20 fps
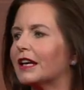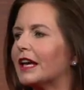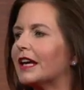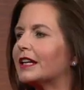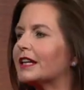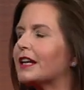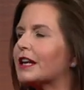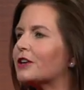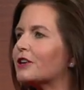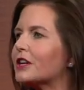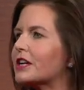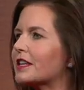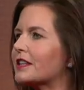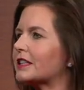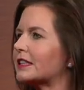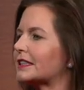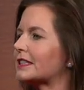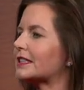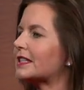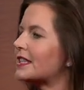In an area
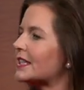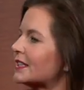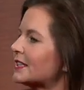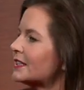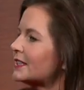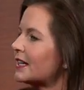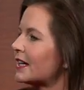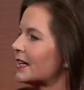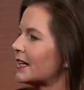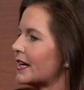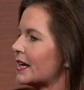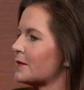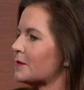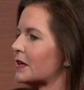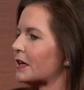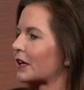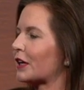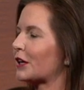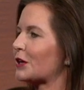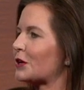that's this
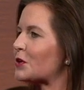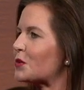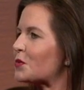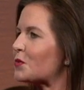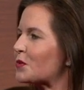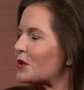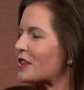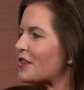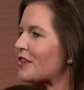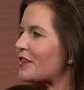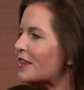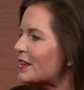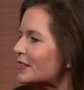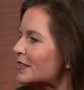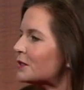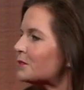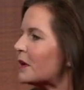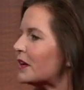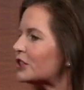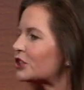dynamic, with
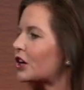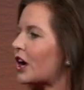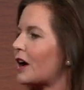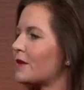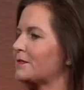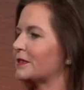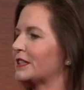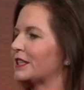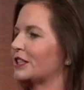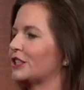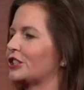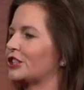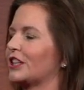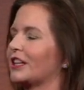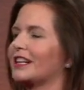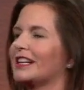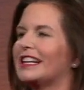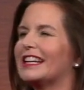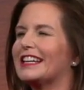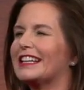this much
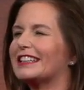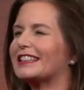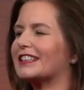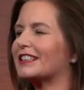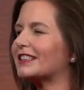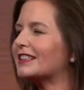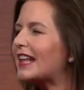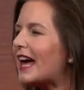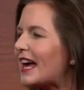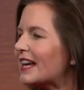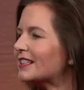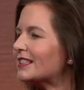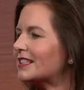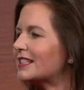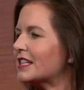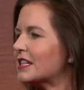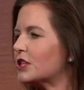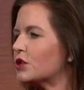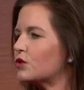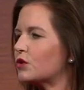competition, the last
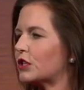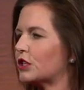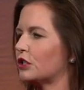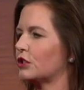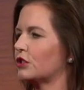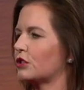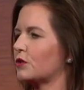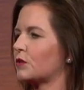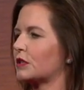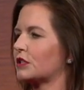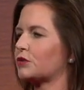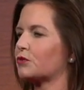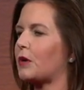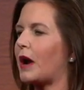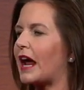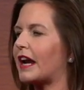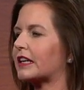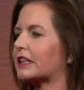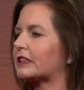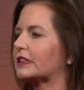thing you can do is
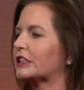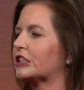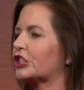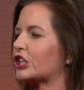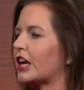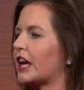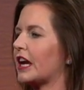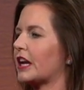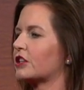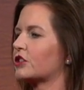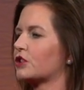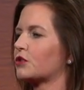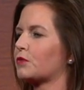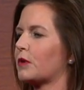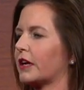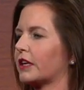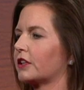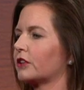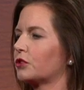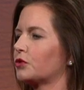radically change the
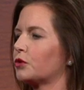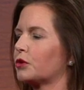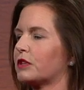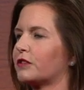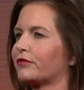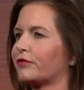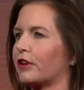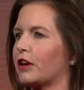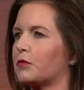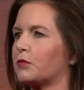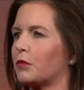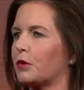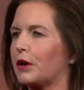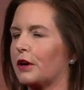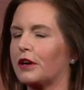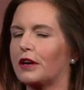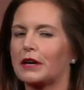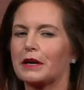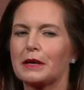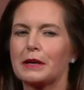regulatory
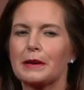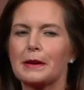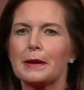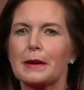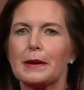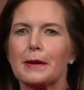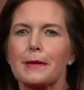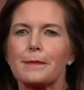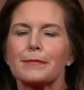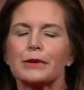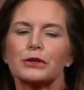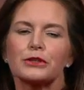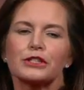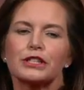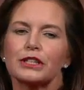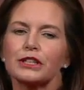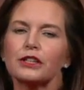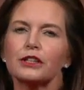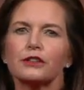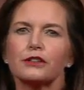framework,
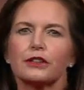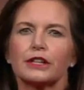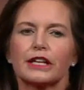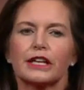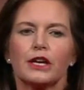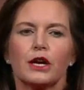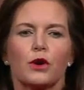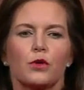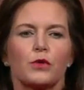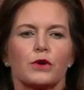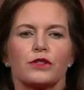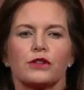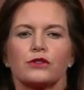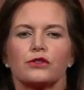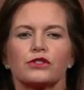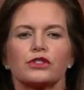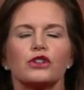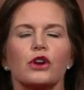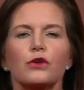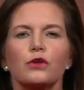particularly where
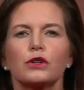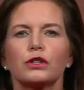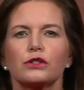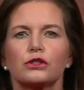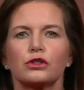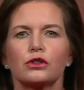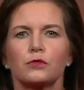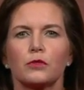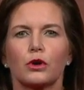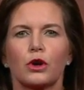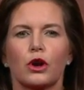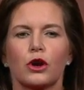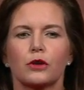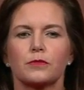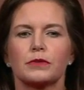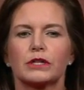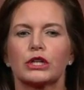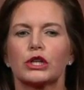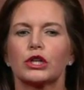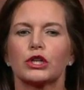there's no consumer
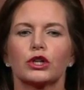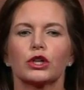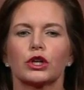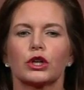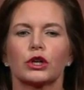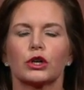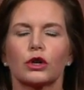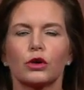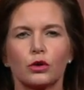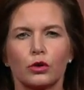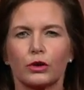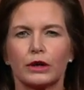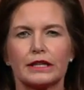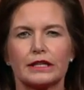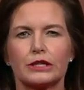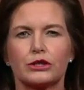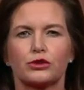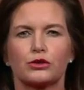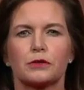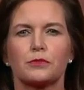harm to cure or
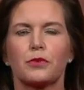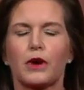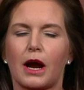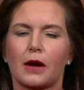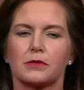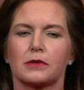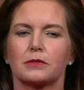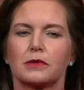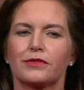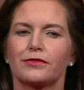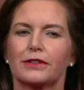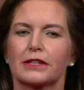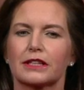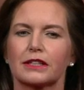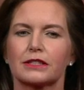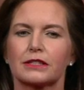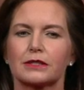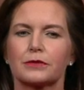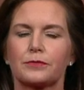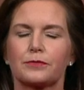industry problem to
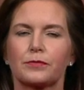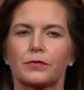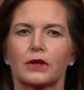fix.